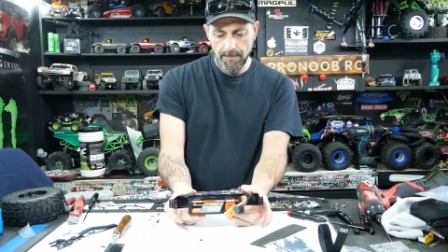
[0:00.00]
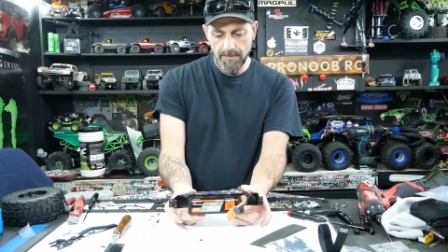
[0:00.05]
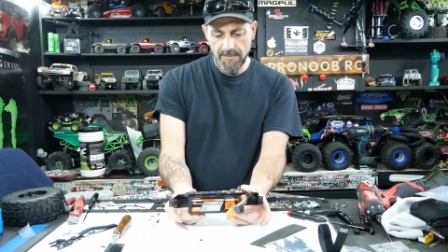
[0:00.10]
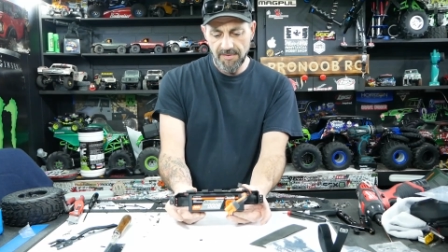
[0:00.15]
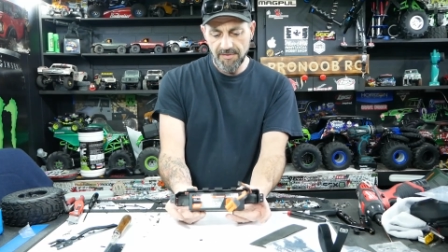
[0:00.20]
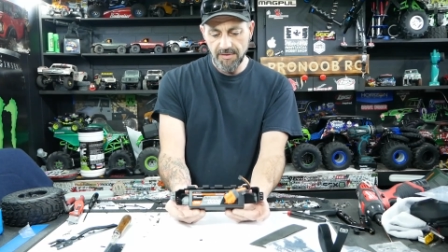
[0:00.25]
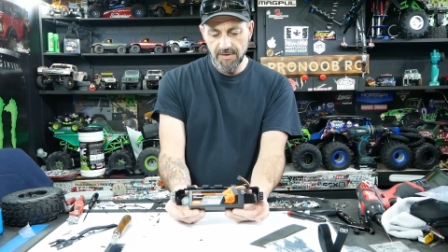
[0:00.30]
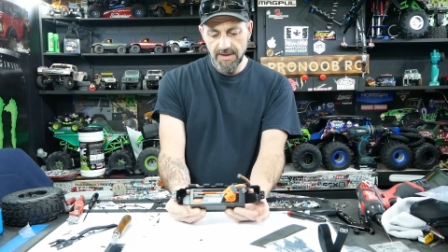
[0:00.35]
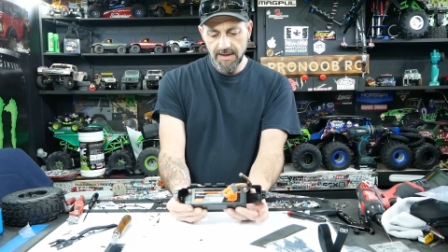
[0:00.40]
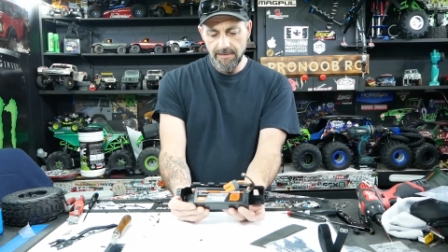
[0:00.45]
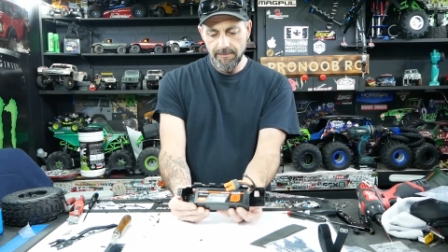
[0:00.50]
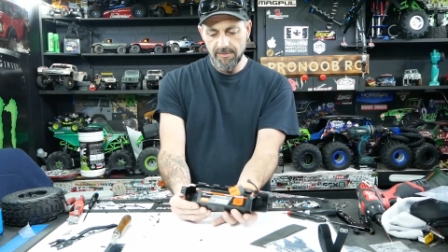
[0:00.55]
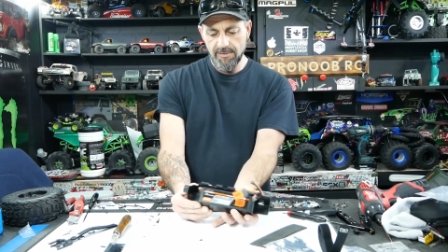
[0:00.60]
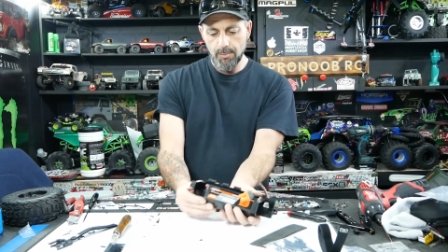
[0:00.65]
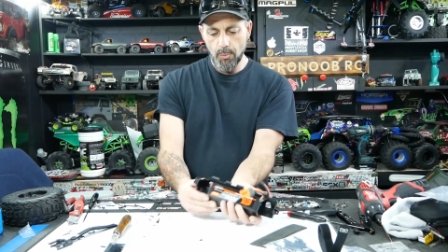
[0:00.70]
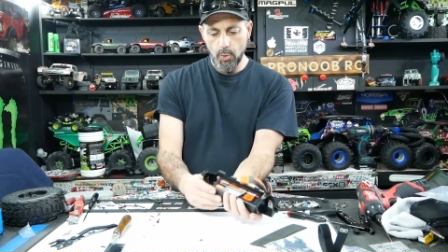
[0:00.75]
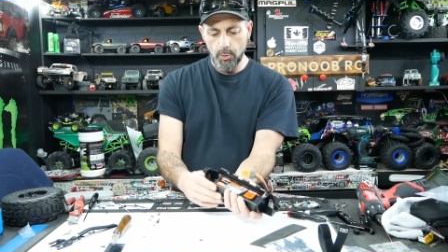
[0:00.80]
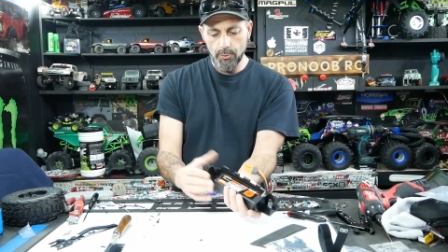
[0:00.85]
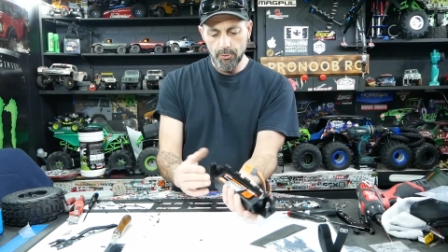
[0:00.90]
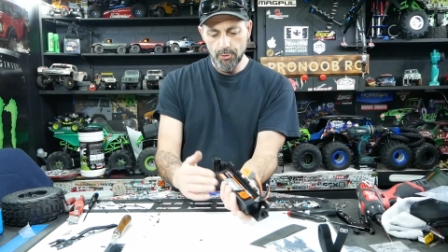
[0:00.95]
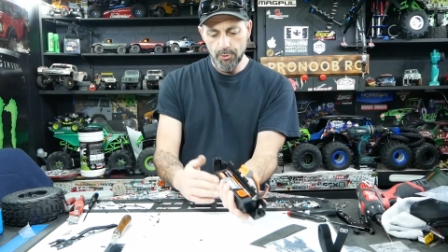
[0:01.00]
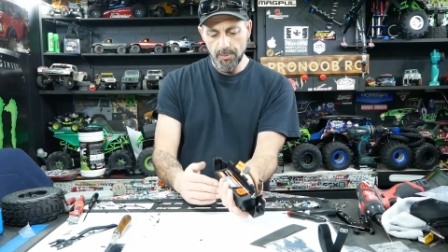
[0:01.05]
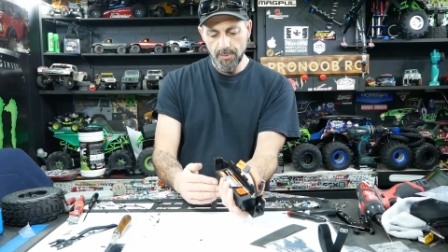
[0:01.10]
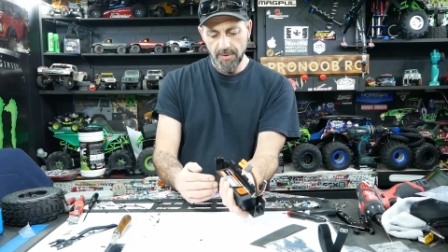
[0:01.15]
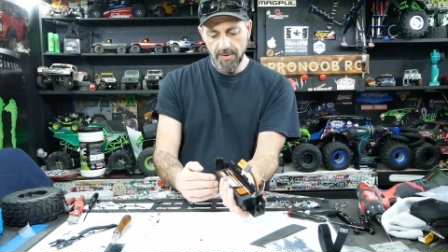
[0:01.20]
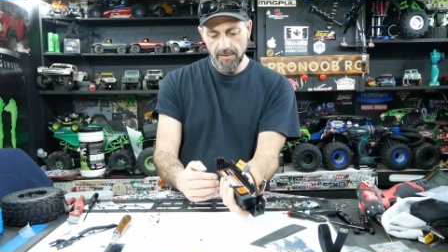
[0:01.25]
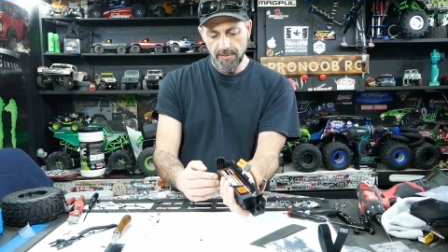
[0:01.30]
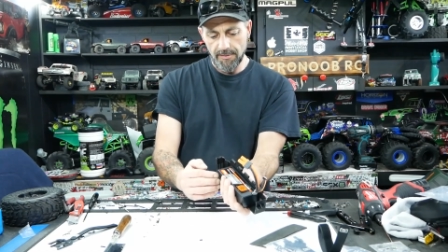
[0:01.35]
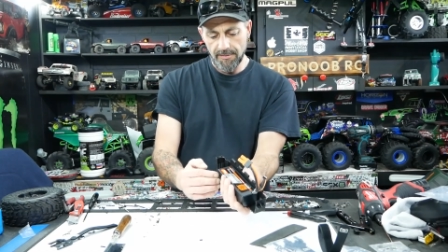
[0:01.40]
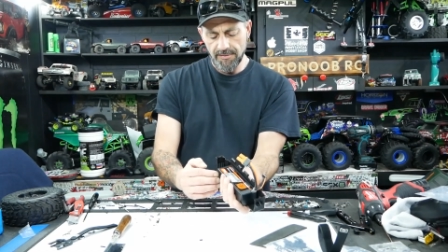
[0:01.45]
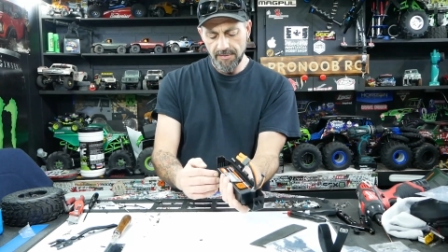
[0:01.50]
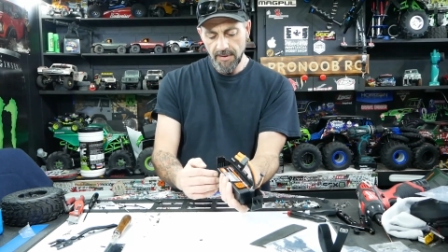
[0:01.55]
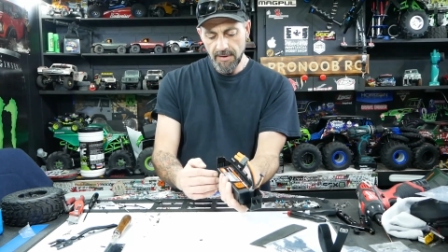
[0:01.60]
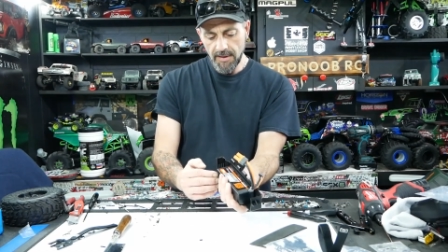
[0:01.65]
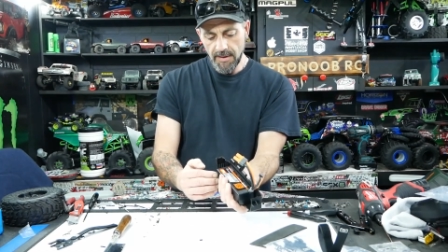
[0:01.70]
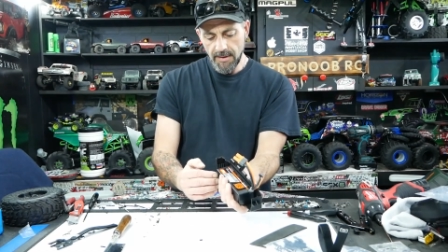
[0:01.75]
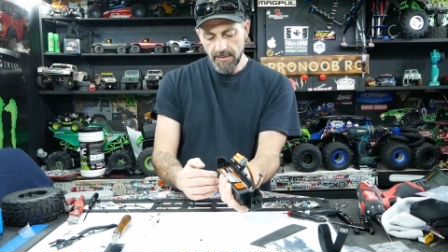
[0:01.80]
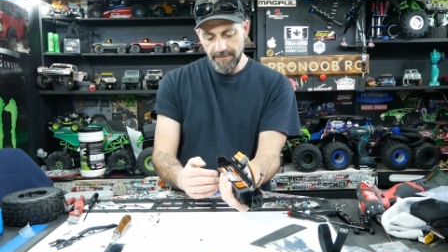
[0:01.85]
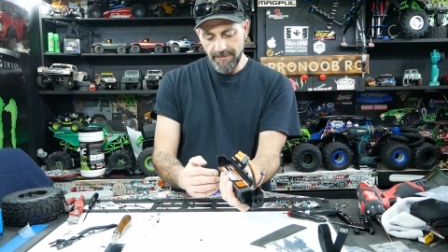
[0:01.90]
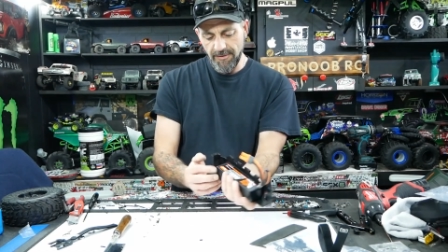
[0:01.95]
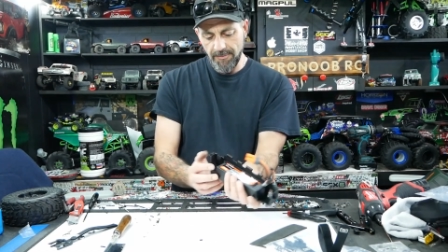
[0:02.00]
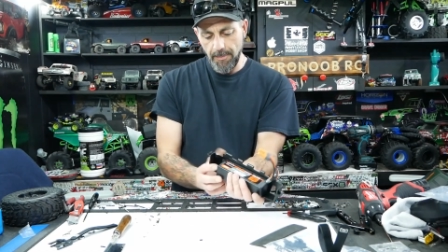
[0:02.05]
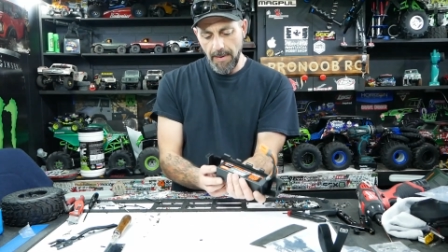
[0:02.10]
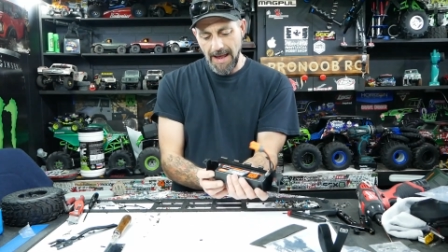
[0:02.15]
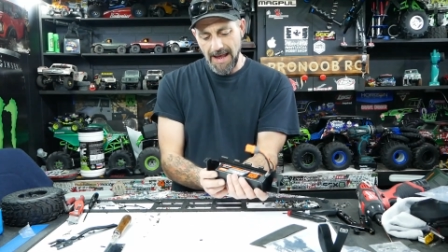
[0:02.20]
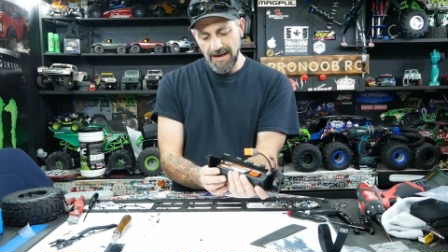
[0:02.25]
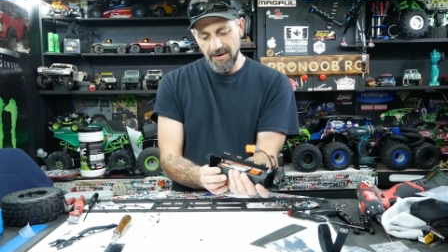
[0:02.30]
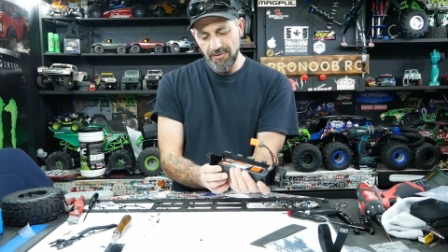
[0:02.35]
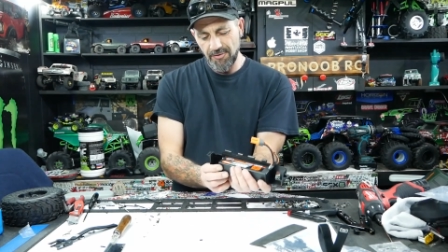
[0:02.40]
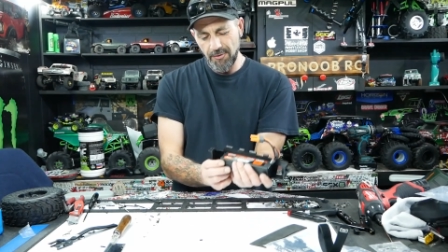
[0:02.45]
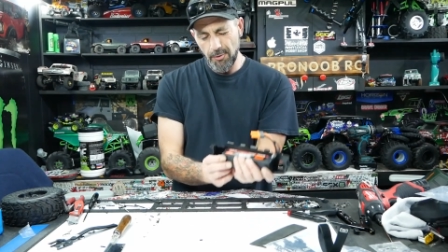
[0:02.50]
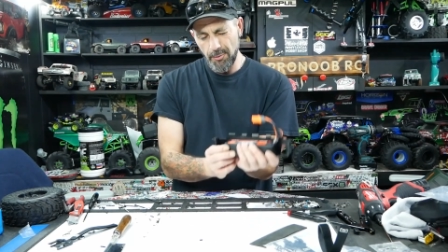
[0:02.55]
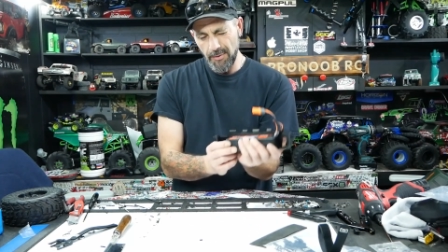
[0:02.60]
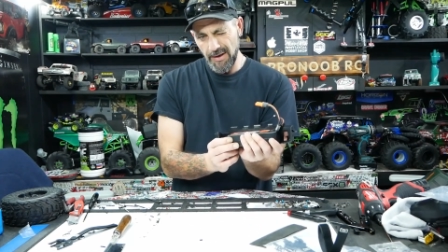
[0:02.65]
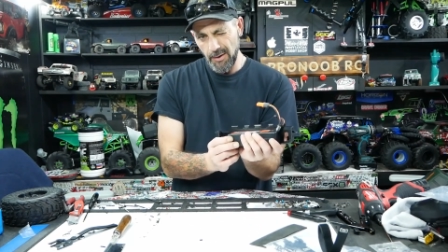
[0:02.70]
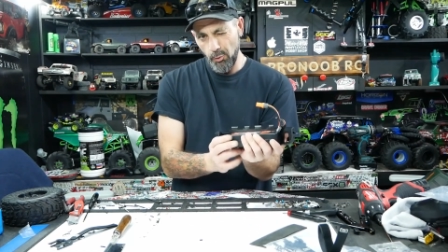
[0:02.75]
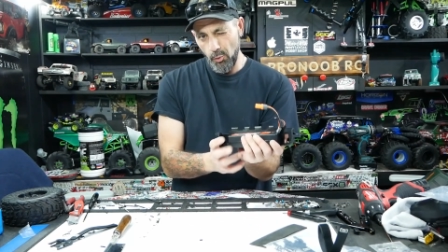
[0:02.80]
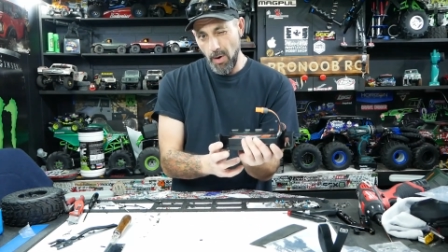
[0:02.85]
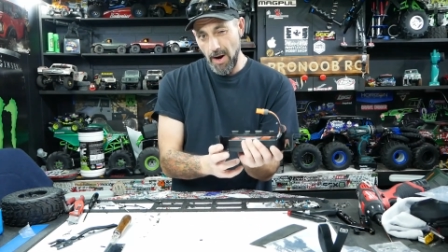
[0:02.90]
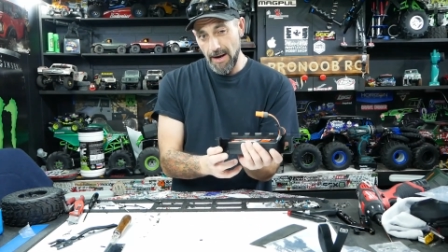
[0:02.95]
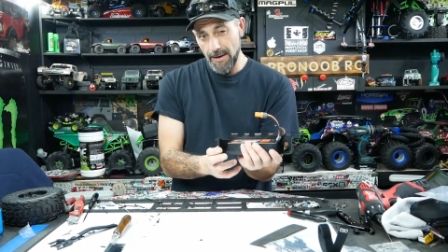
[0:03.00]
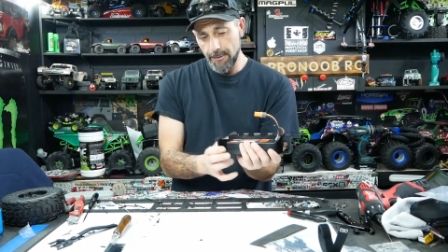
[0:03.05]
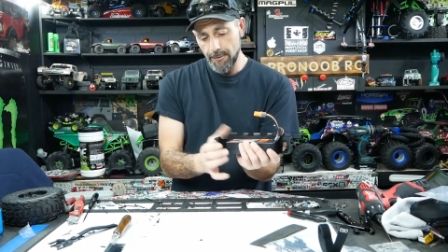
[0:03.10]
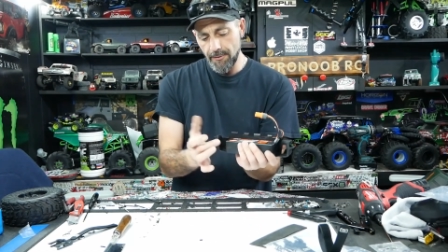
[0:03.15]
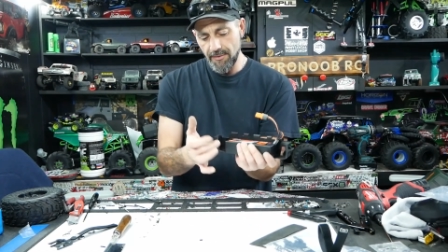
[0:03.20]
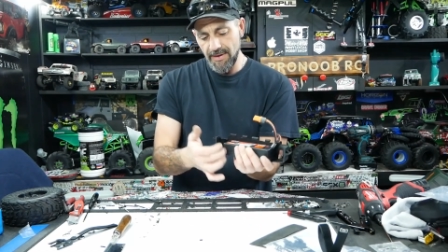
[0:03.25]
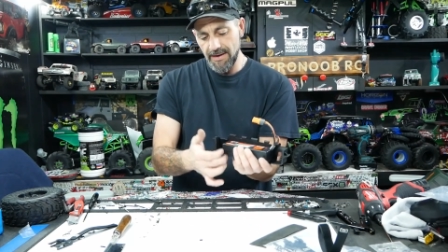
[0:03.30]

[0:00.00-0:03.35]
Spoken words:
is going to give us more room, because these packs don't get wider,